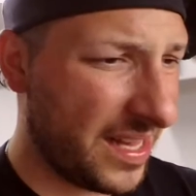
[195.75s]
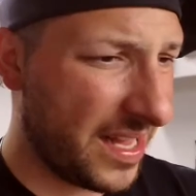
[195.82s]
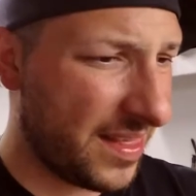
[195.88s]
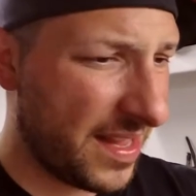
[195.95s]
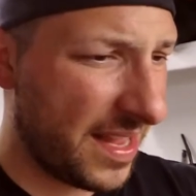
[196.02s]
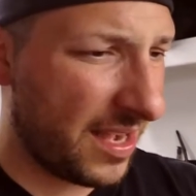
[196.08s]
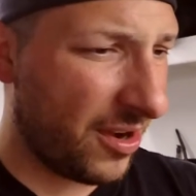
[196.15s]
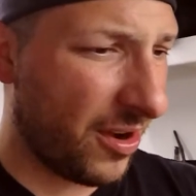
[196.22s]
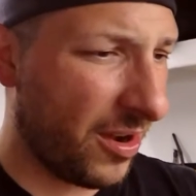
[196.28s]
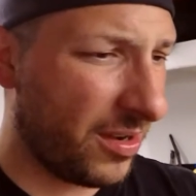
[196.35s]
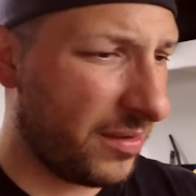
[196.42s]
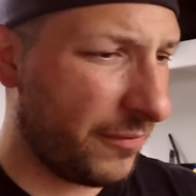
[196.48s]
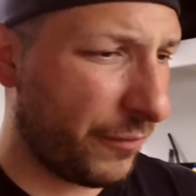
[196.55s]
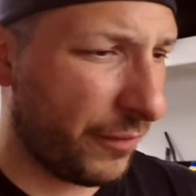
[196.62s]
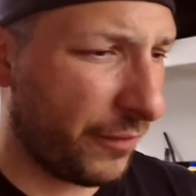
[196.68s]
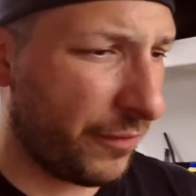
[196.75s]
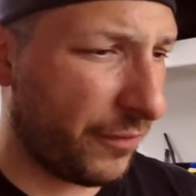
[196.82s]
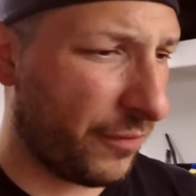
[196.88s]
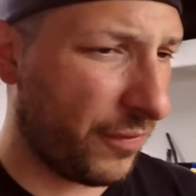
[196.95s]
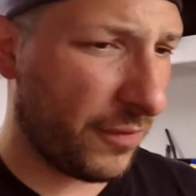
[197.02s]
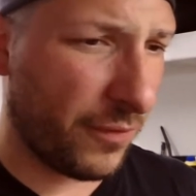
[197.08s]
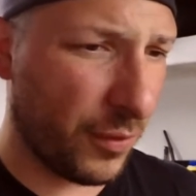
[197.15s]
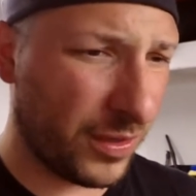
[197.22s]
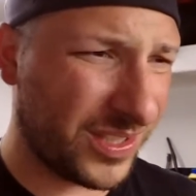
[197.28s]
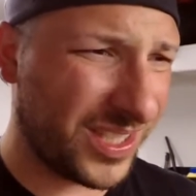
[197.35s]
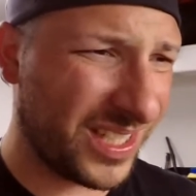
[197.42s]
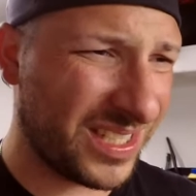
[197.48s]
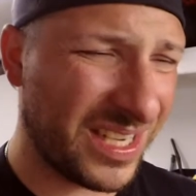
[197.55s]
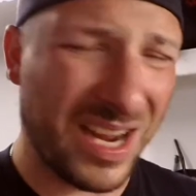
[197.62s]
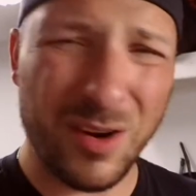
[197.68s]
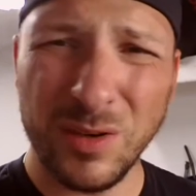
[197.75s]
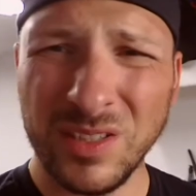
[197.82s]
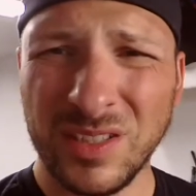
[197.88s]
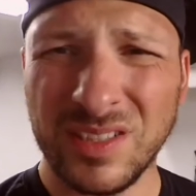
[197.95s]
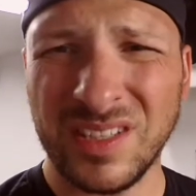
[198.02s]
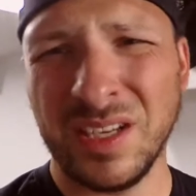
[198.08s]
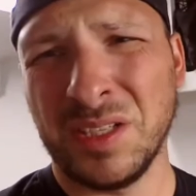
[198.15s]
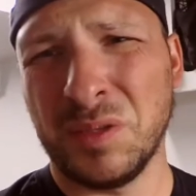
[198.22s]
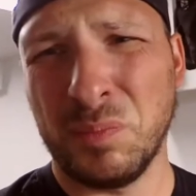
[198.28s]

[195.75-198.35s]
letting that harden for 4 to 6 hours, 6